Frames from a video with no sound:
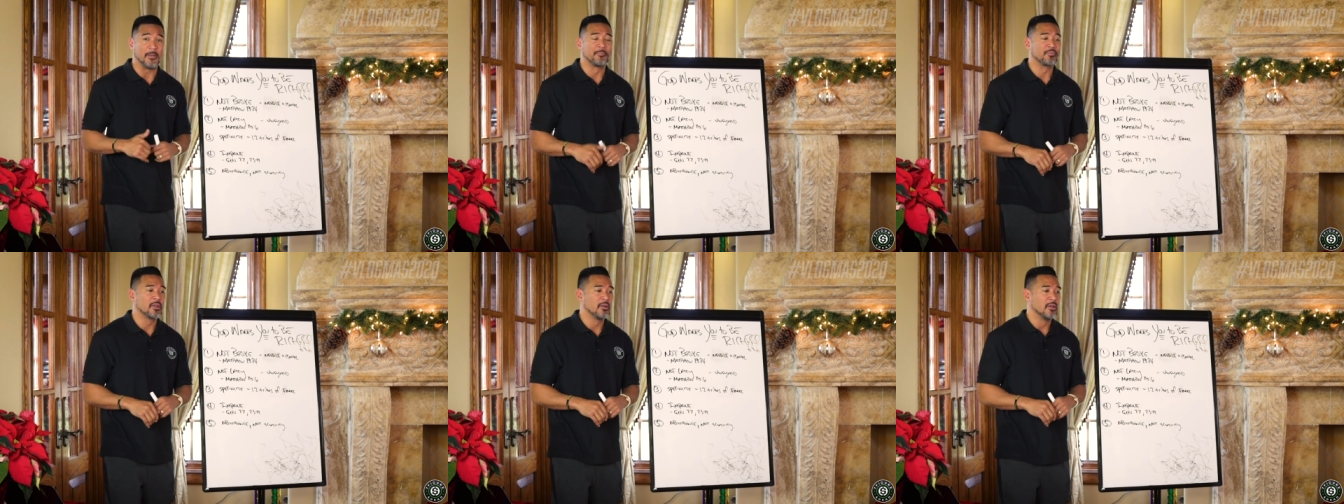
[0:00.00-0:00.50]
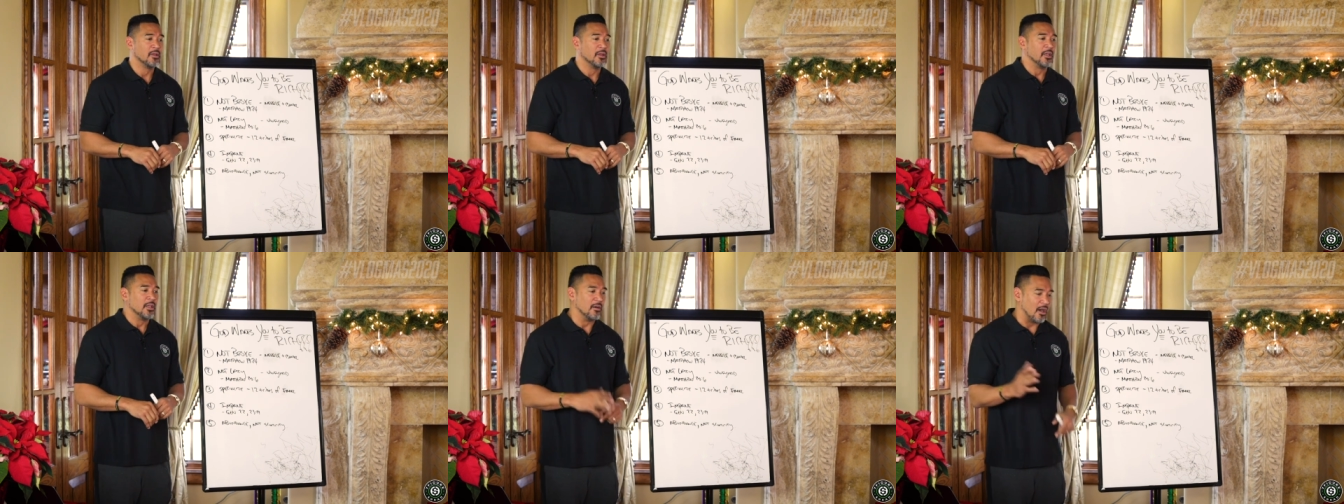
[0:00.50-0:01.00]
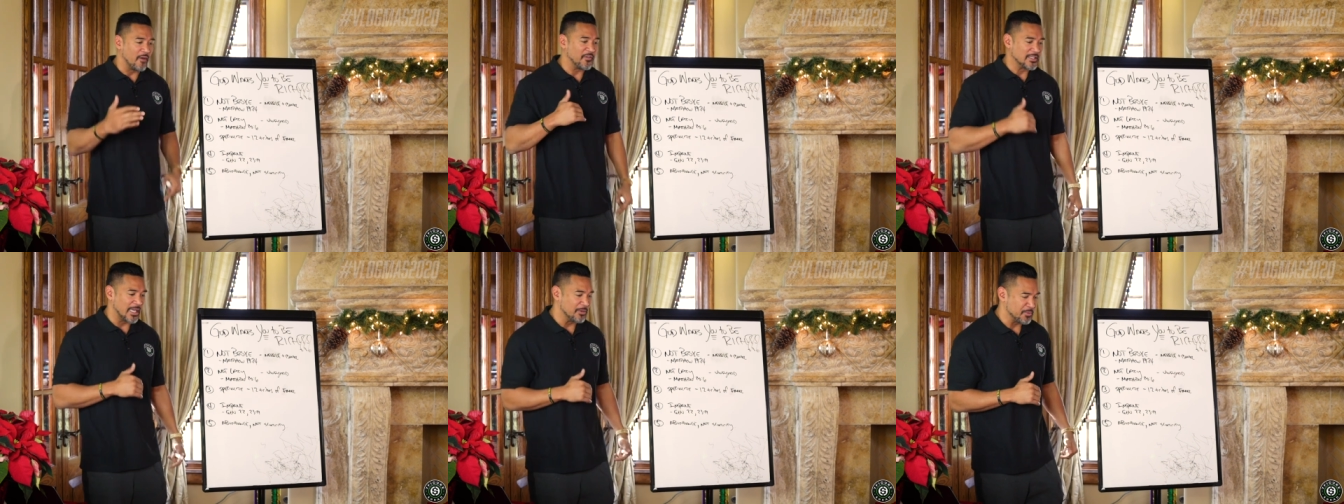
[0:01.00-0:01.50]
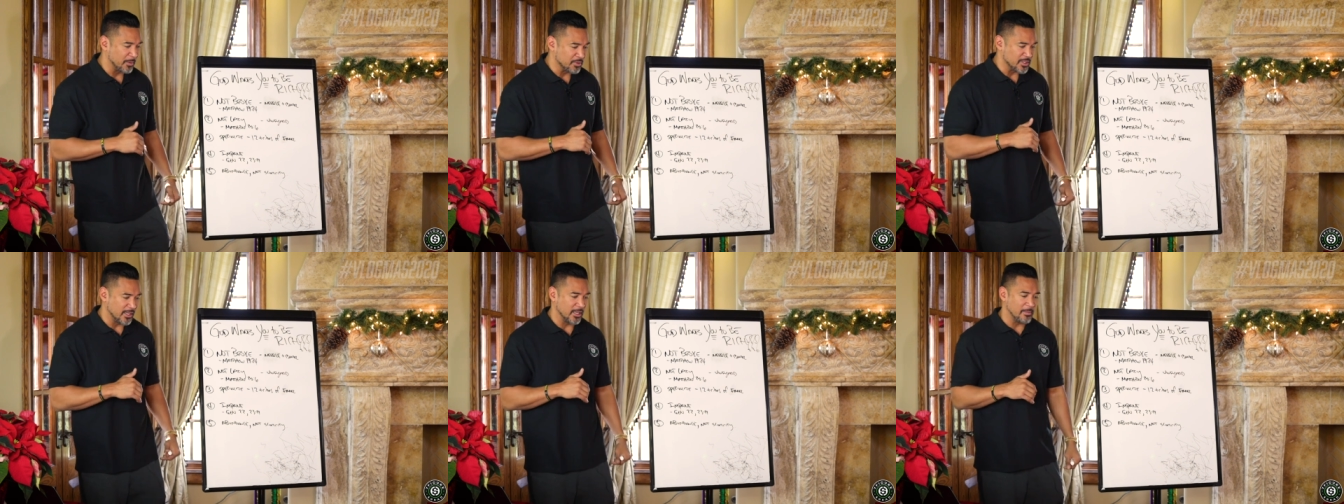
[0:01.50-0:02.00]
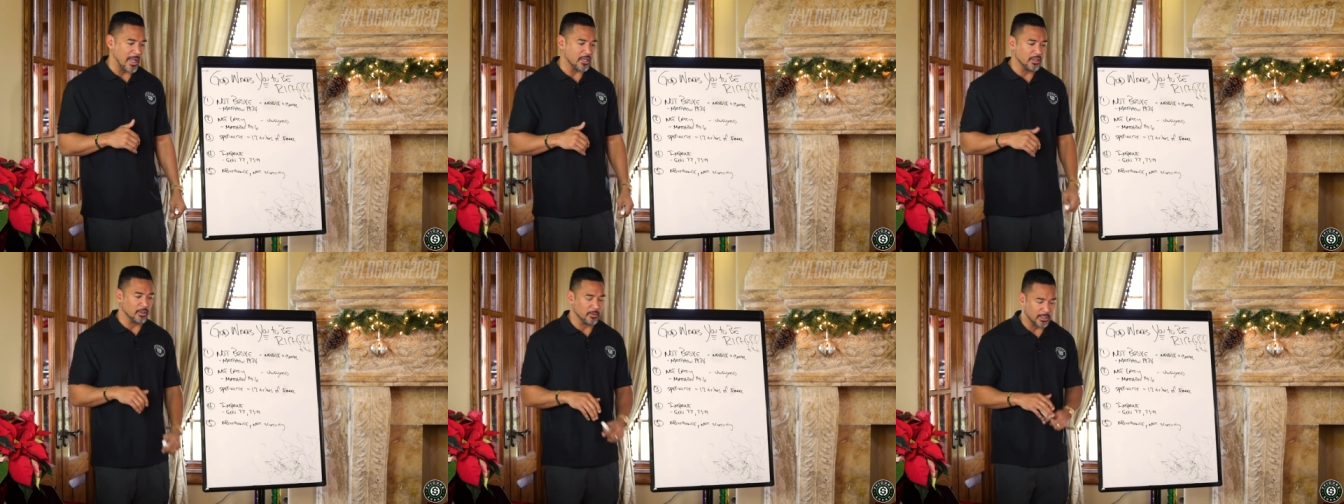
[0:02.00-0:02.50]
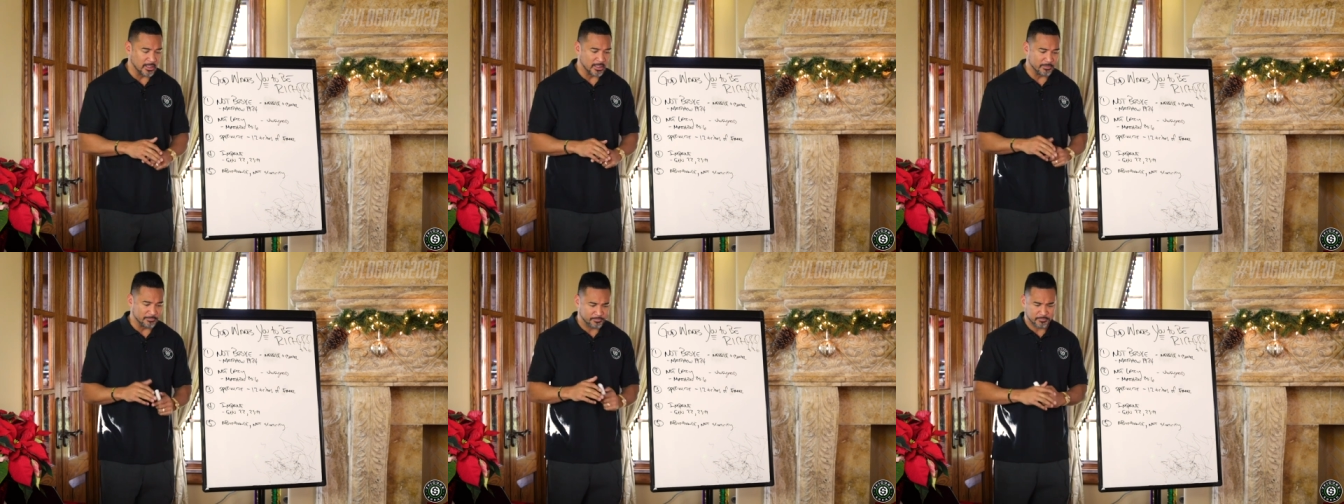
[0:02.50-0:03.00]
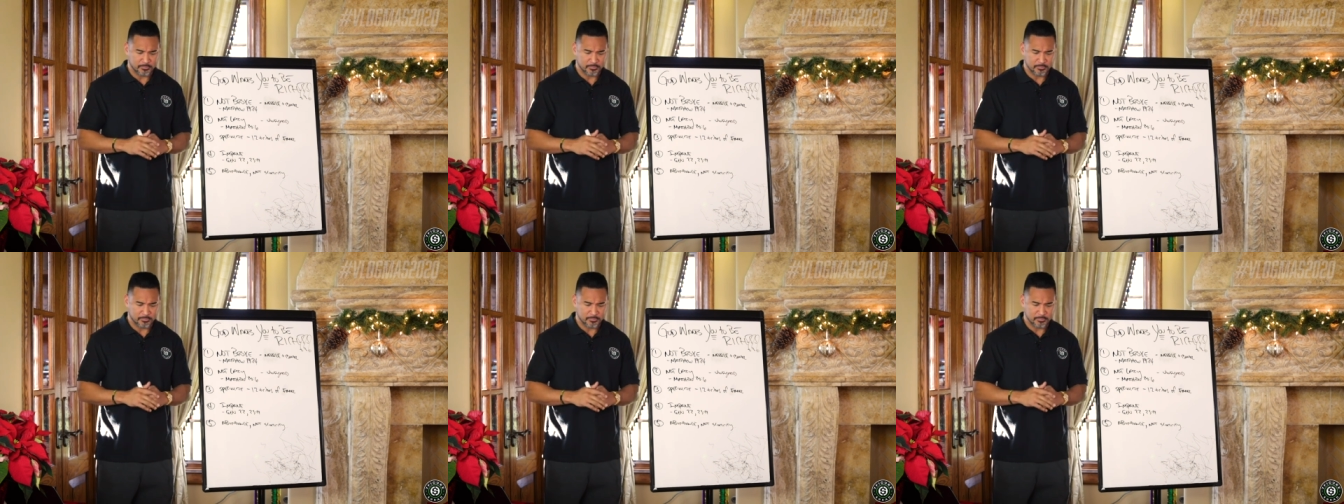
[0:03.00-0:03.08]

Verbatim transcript: You know, oftentimes people say, Matt, you know, uh,